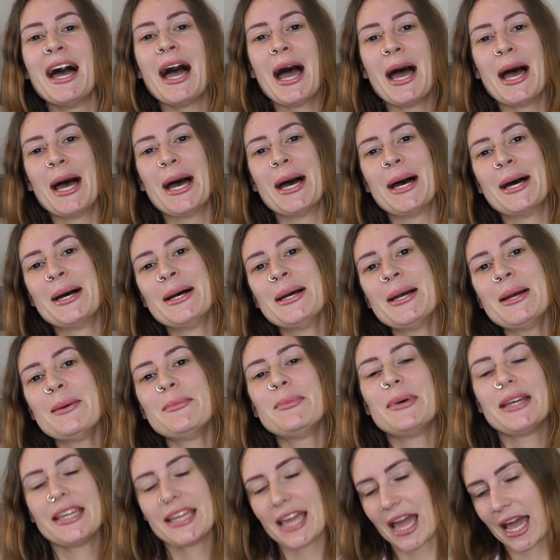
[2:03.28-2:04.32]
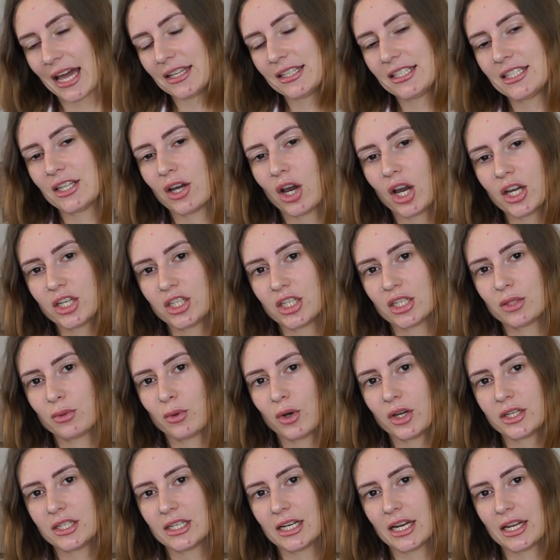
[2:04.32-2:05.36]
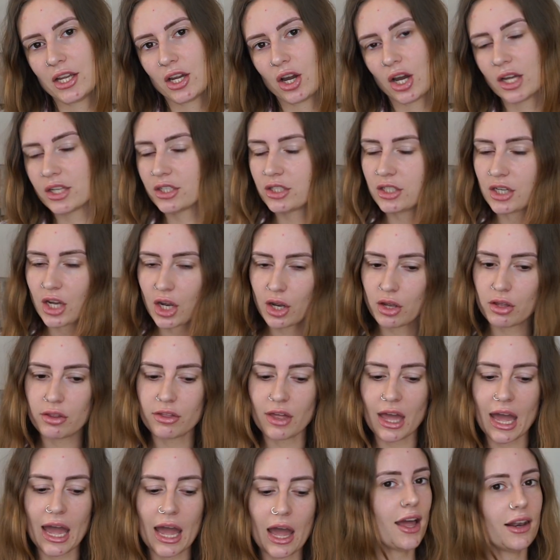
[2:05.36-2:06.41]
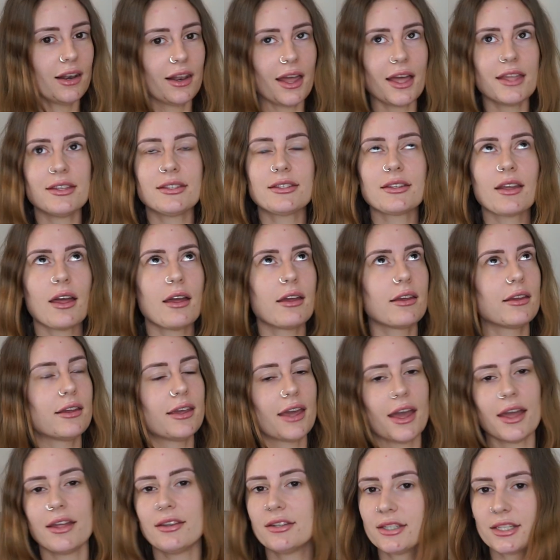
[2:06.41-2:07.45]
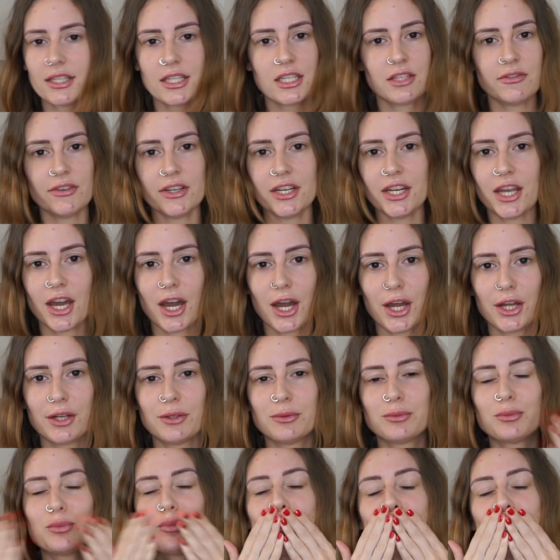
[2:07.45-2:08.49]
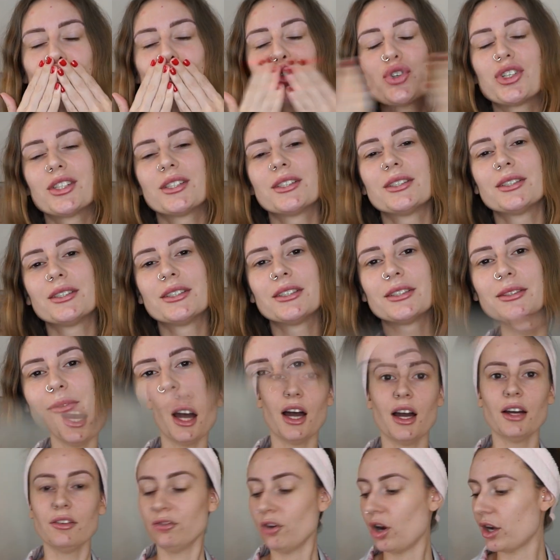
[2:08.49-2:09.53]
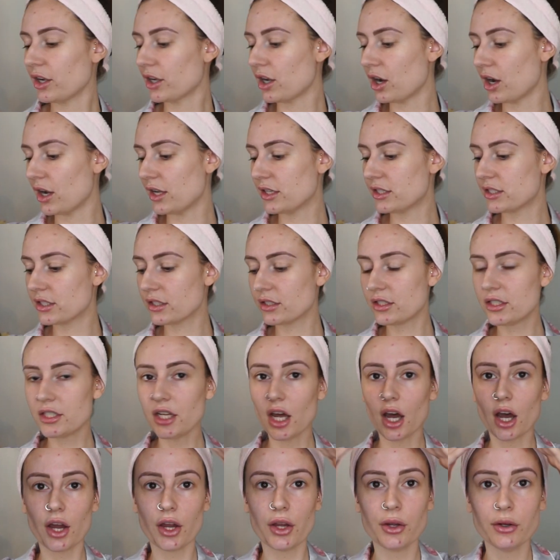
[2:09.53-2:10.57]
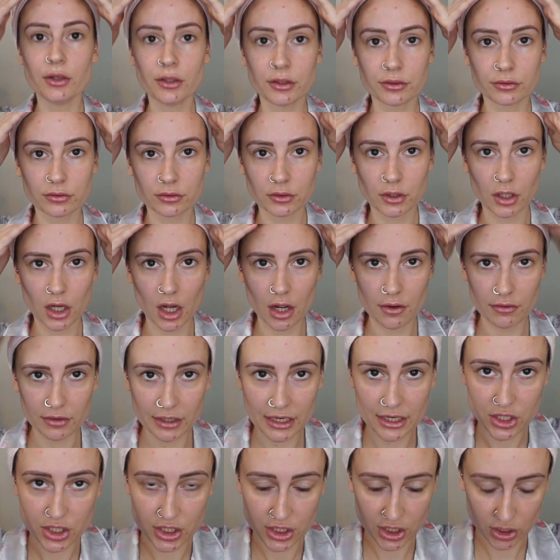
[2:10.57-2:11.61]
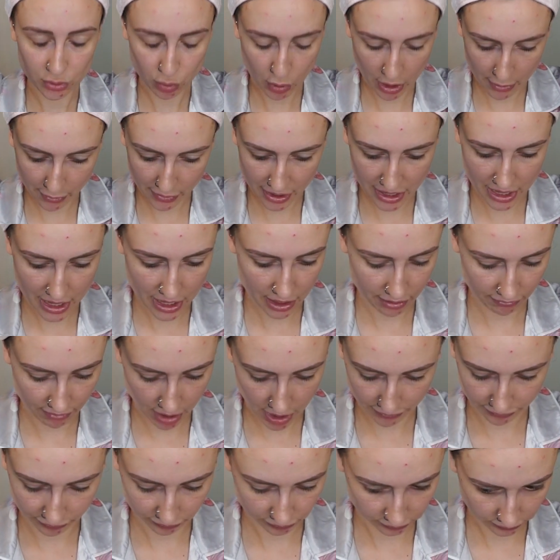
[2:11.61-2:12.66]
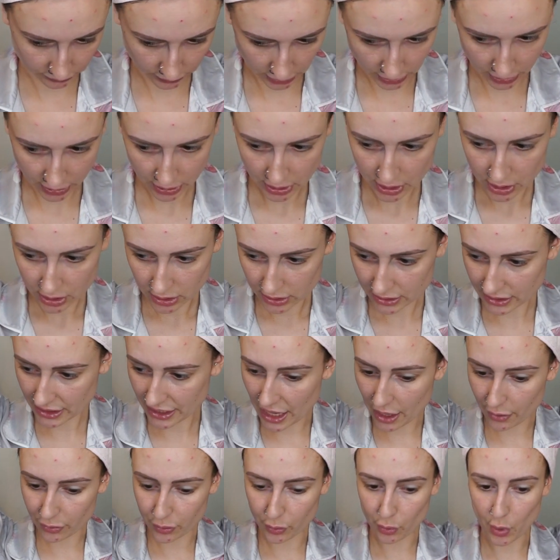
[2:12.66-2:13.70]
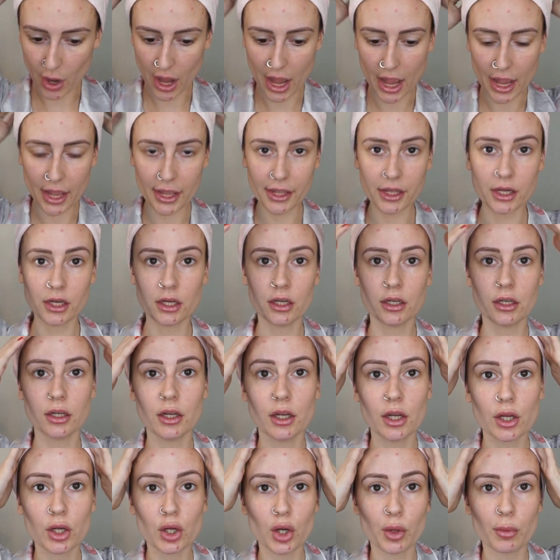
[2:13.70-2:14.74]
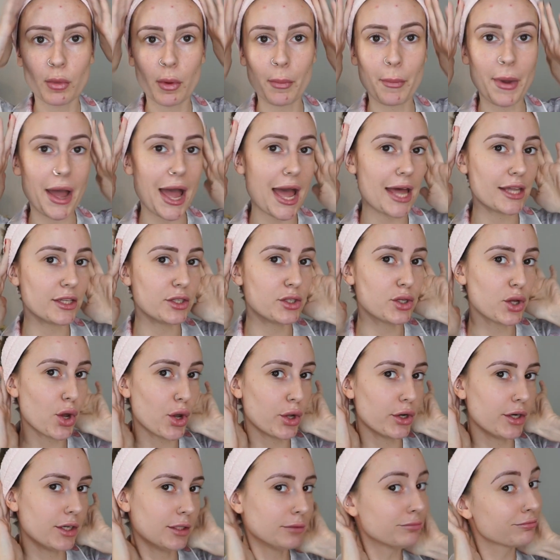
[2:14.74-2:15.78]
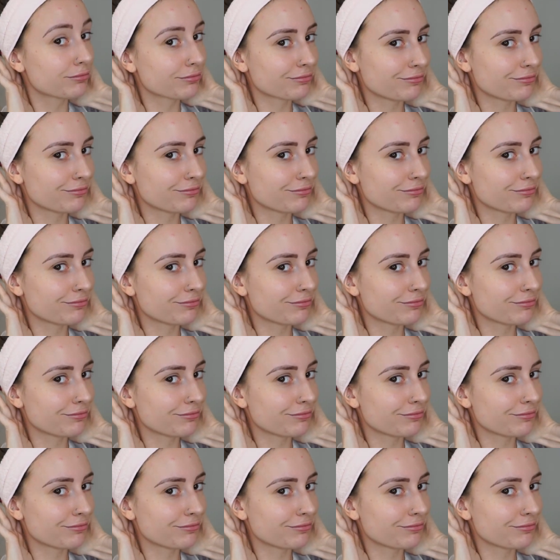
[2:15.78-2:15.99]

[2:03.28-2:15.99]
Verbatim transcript: But yeah, so I just wanted to let you guys know that. Let's get into this video. Right, guys, so I've literally just wrapped my hair up. Just get it out of the way. Got my bands on.